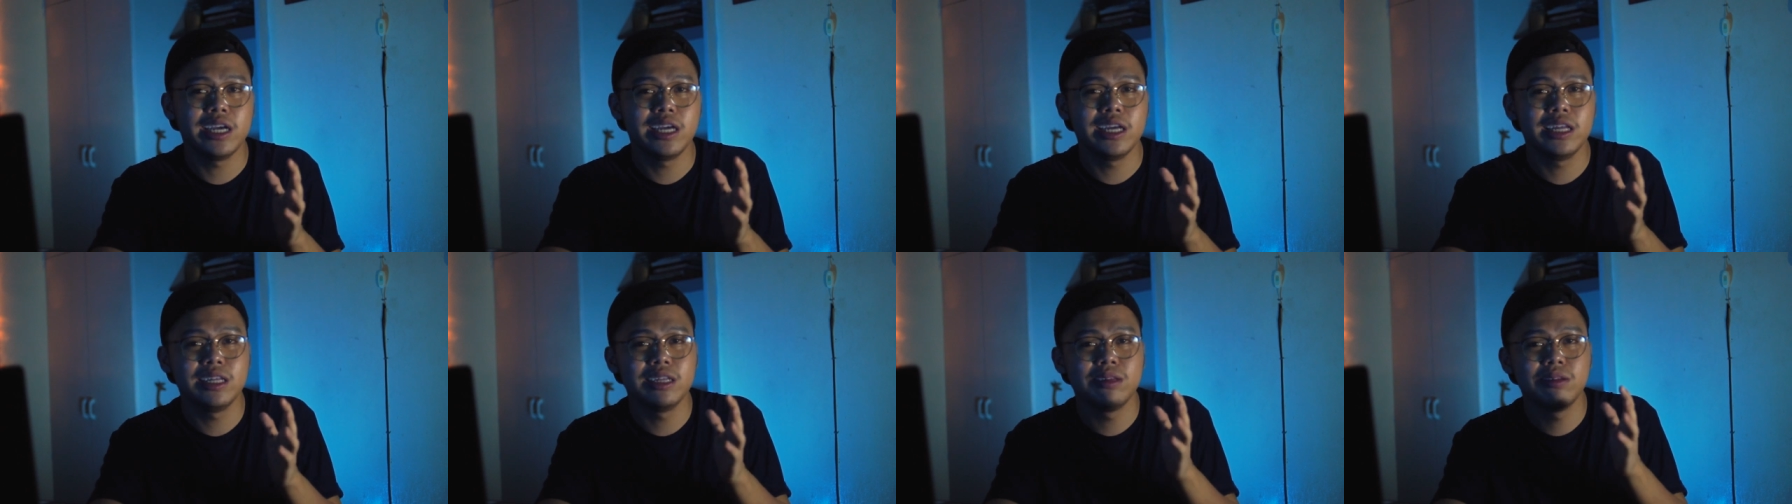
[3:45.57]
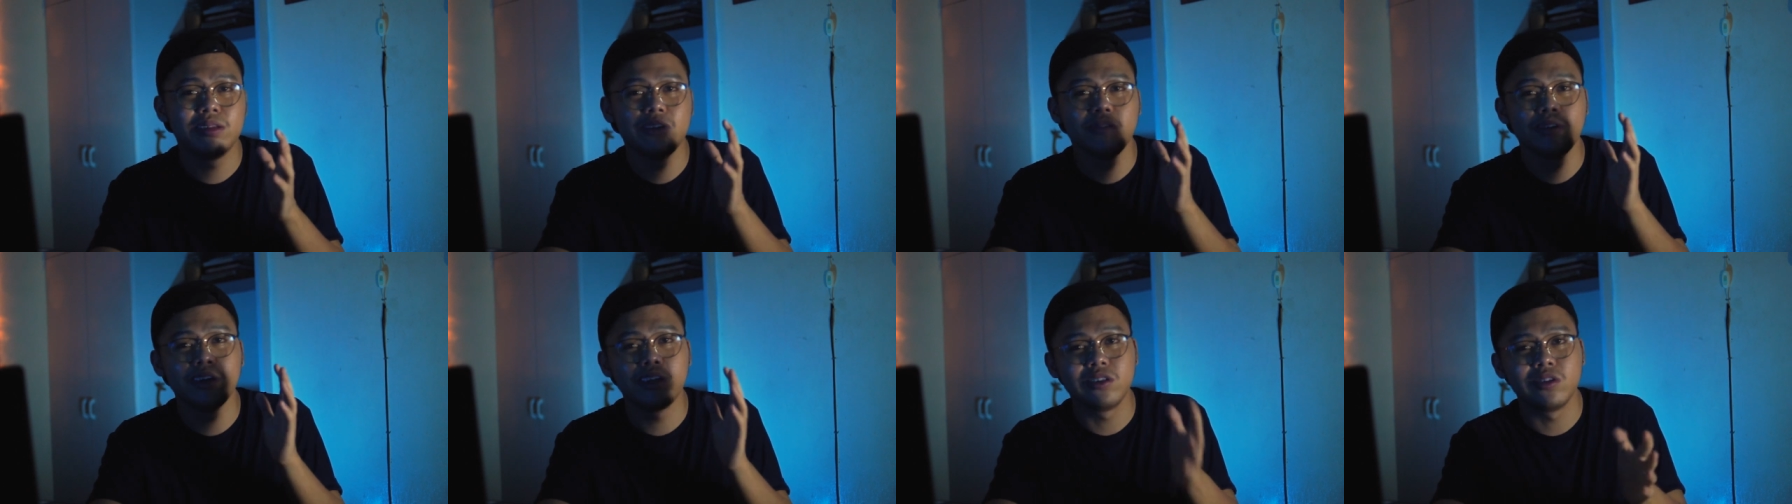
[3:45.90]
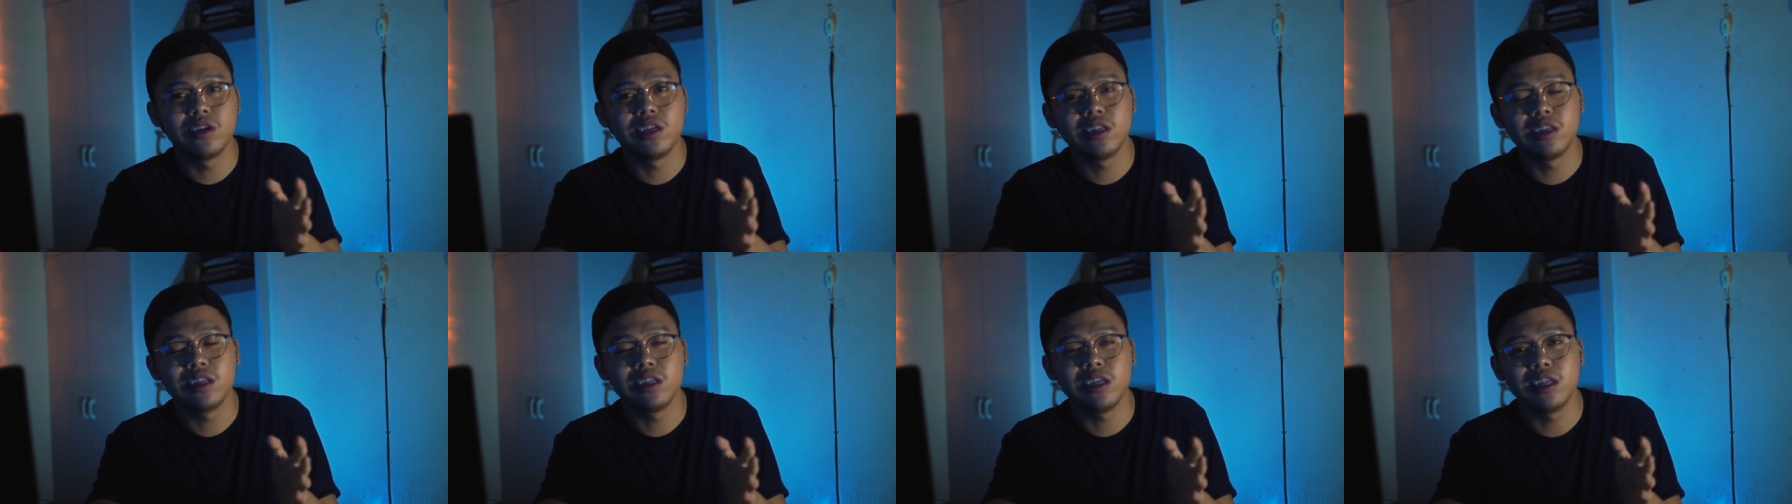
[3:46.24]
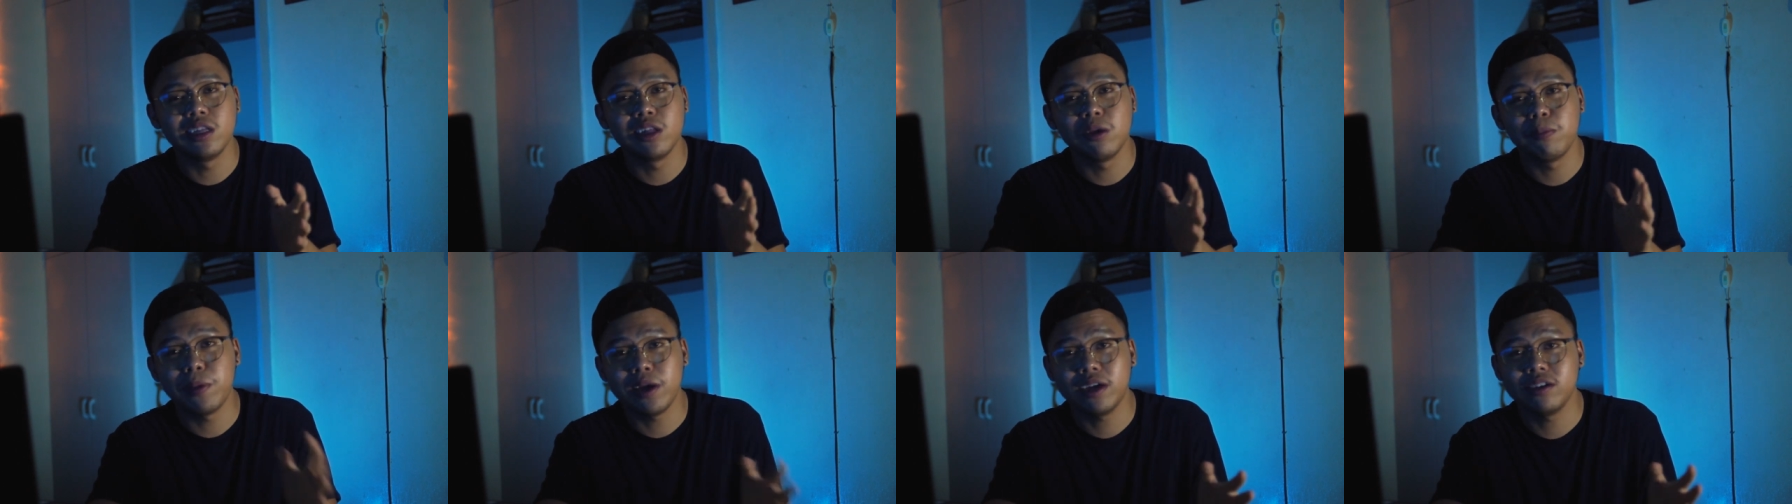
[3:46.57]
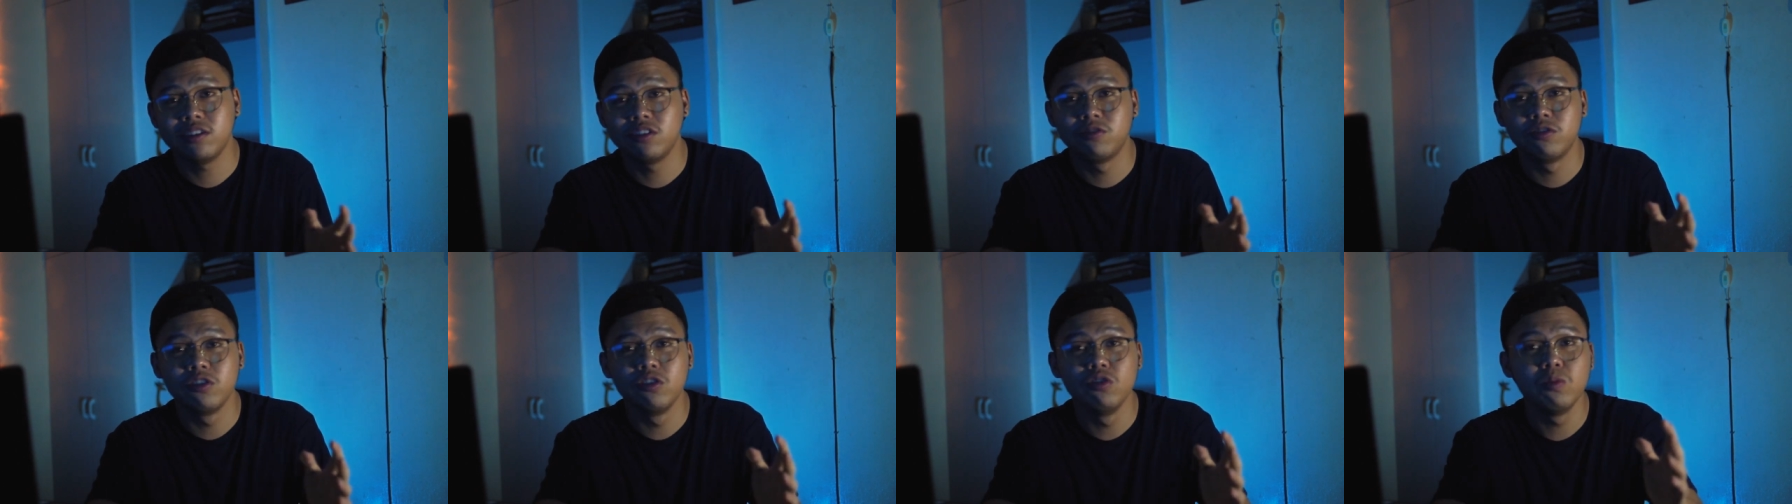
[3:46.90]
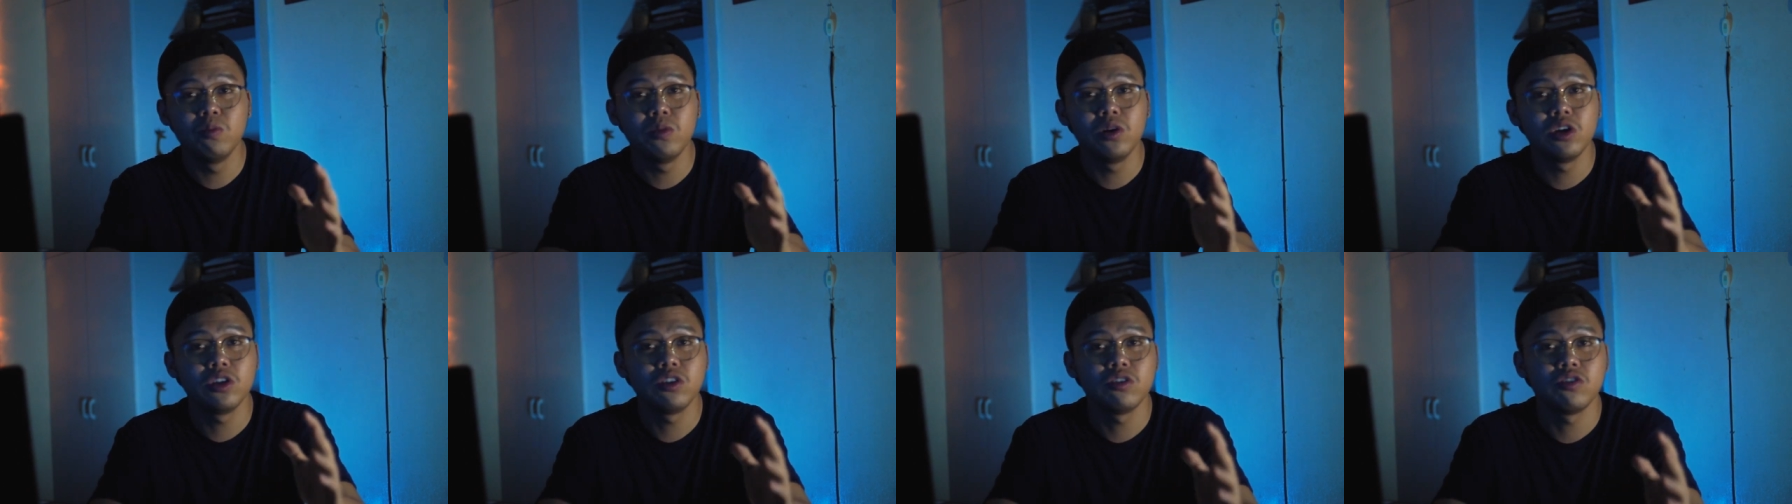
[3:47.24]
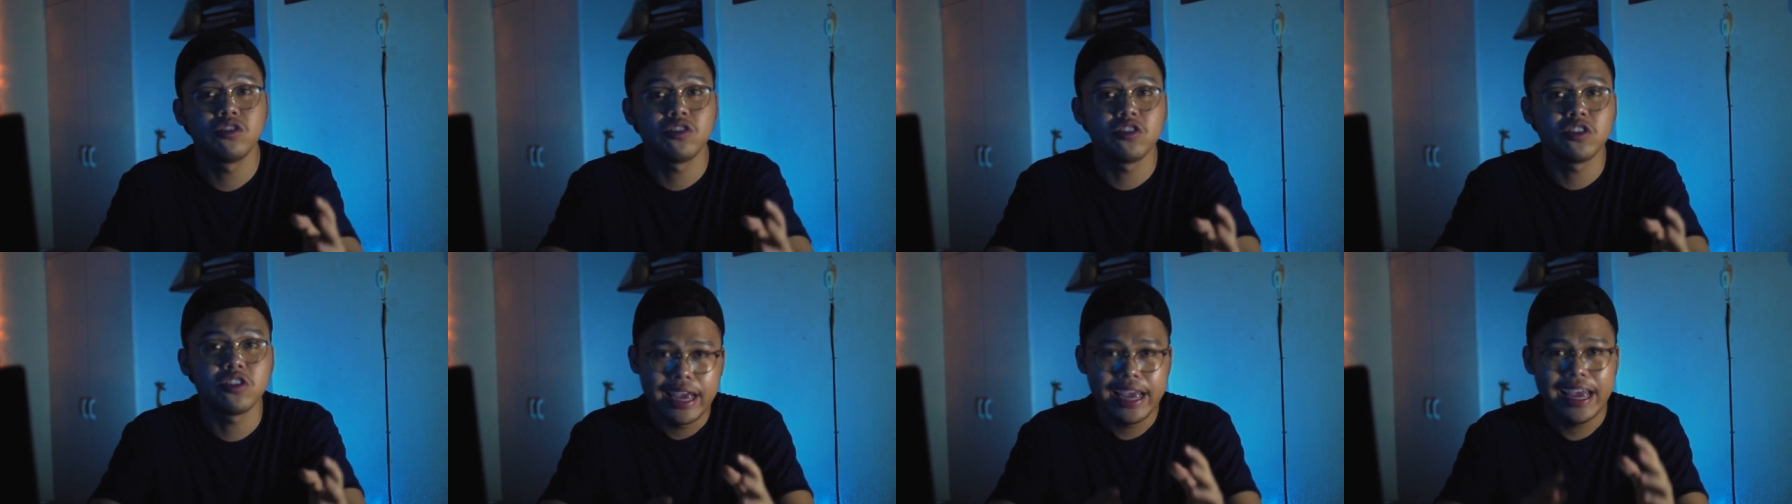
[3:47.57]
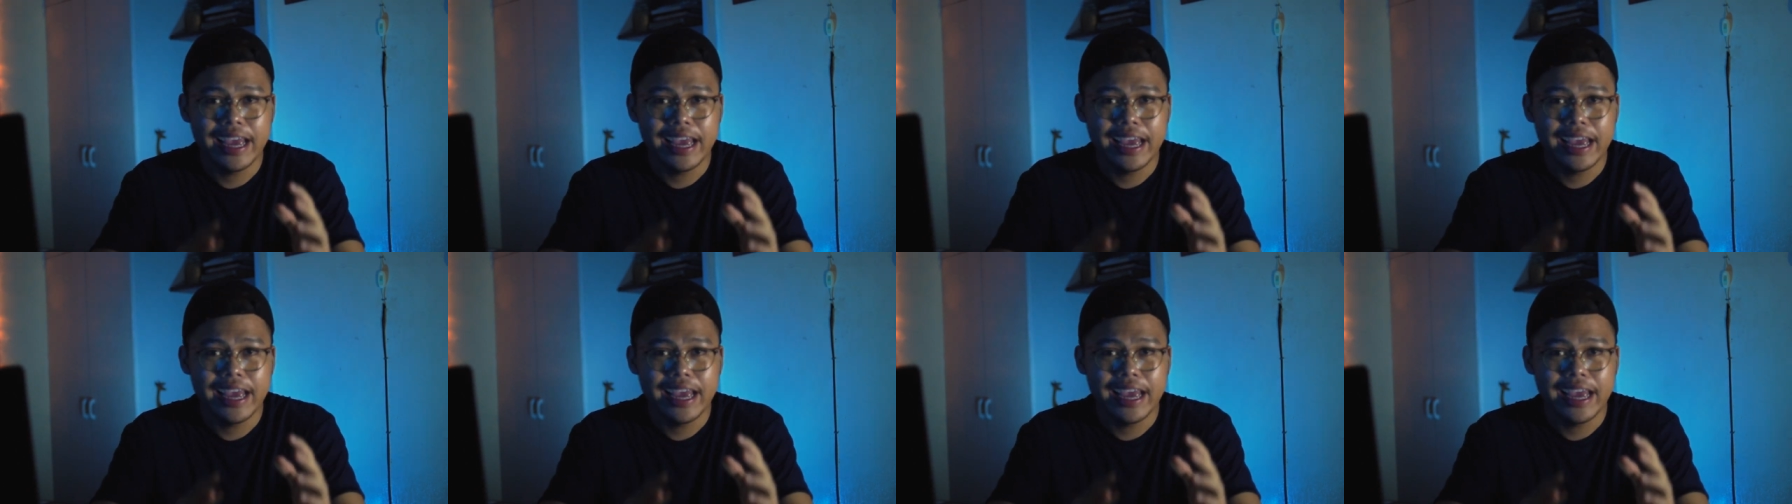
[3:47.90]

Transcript: in retreat in the past few months,